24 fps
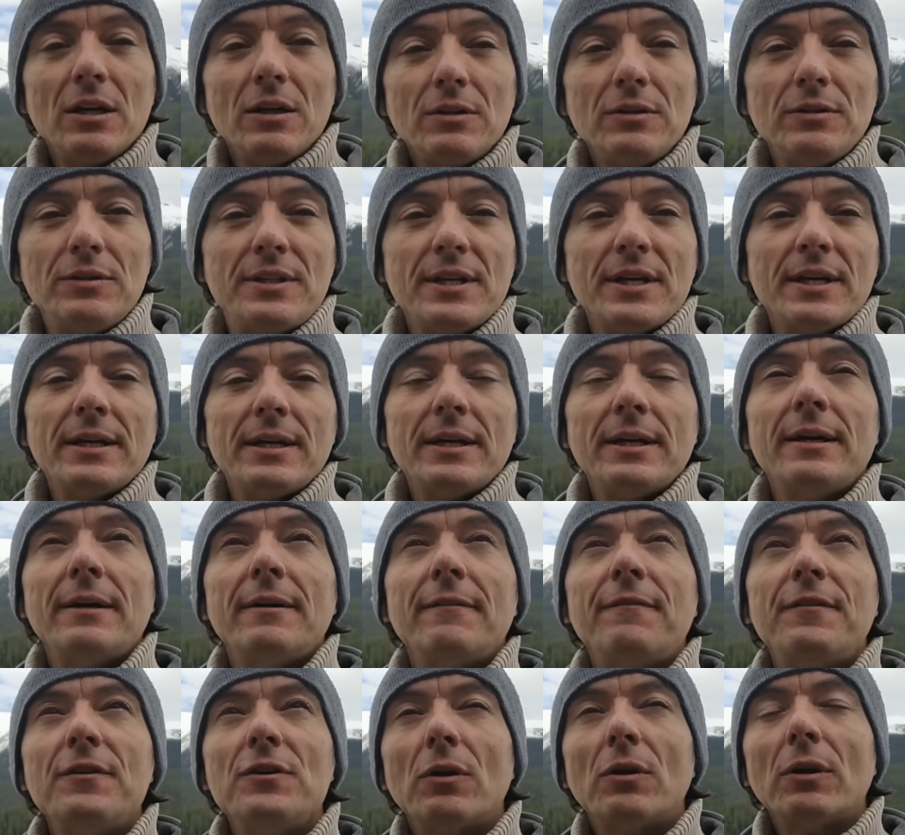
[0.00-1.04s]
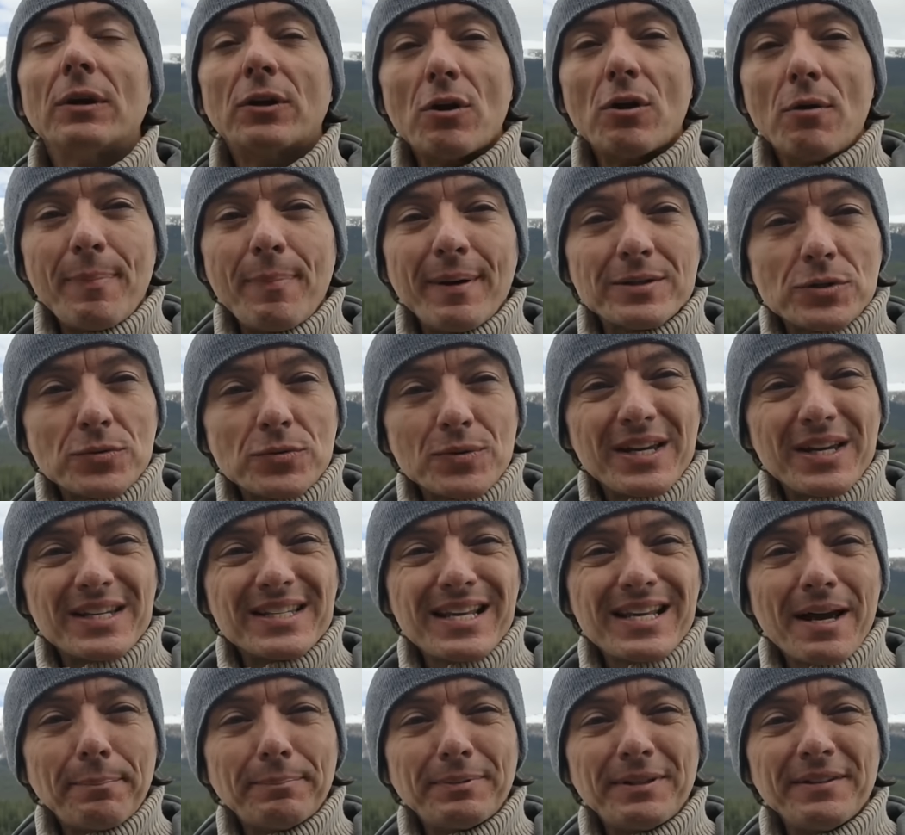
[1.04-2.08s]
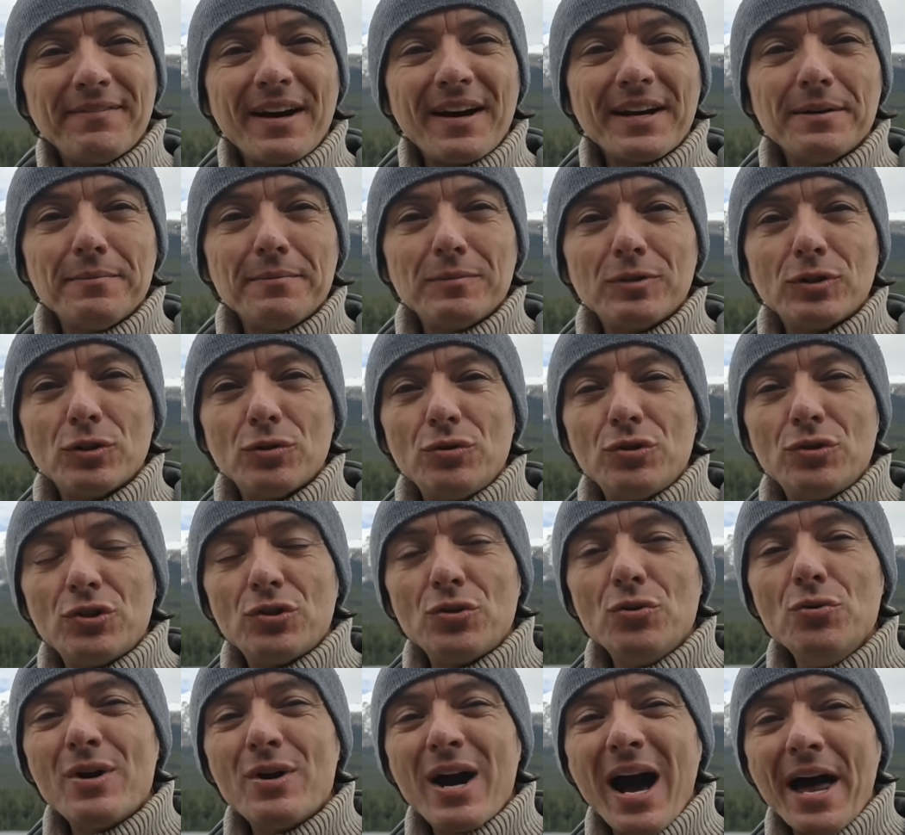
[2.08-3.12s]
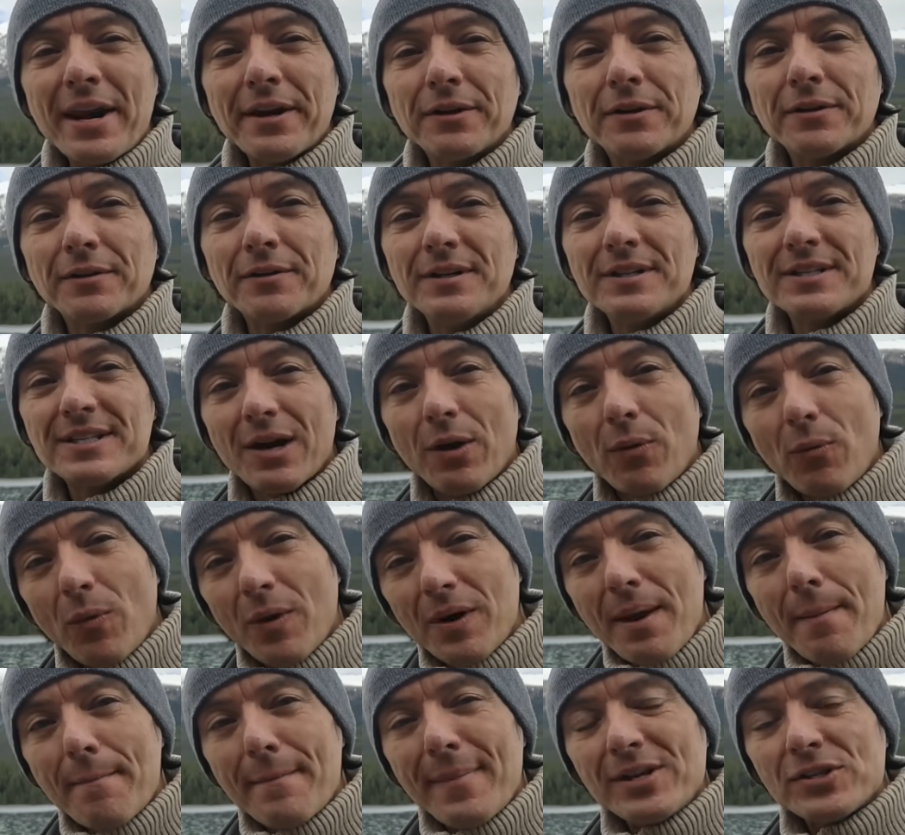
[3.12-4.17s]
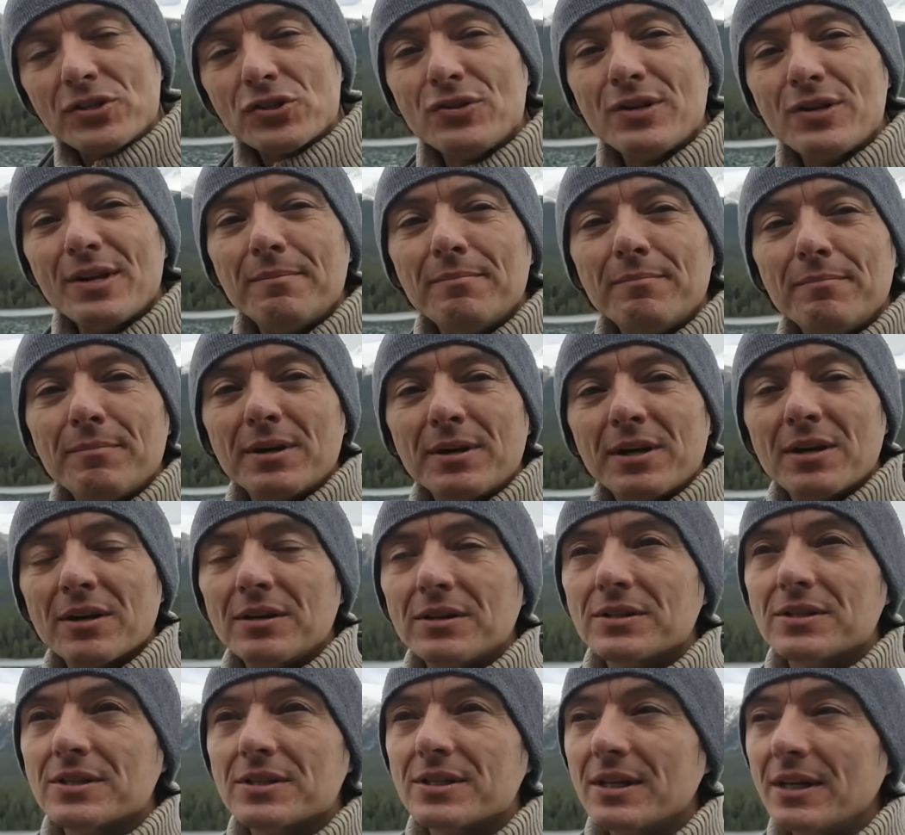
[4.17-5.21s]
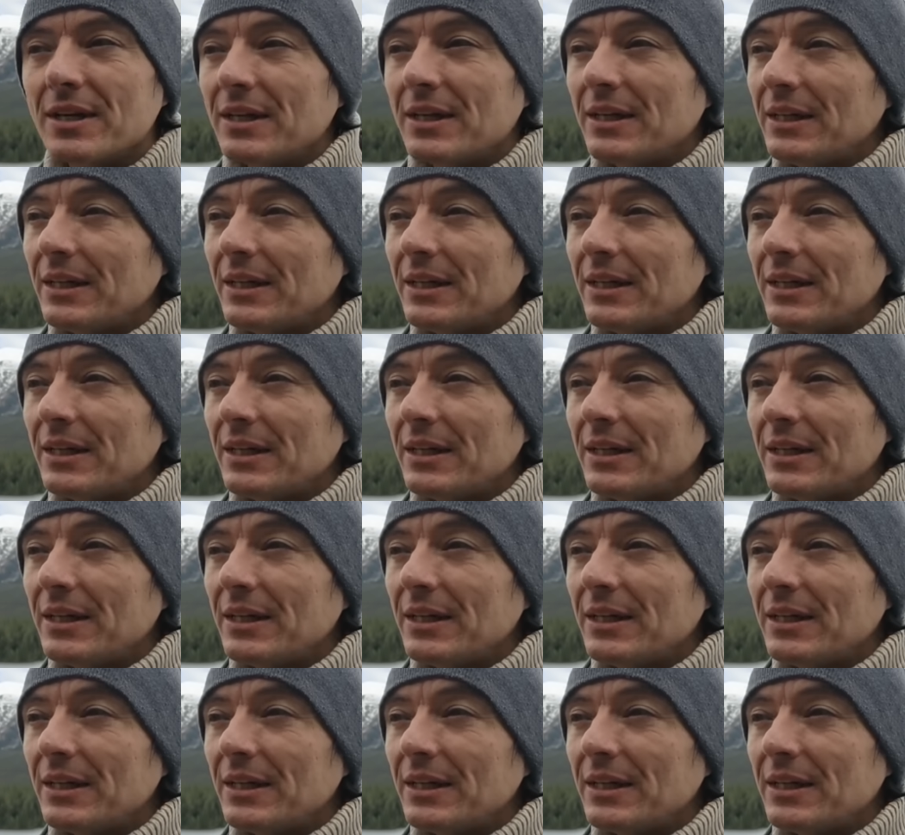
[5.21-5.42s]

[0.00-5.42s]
the phenolic compounds, we can subdivide them into two categories. I want to mention them because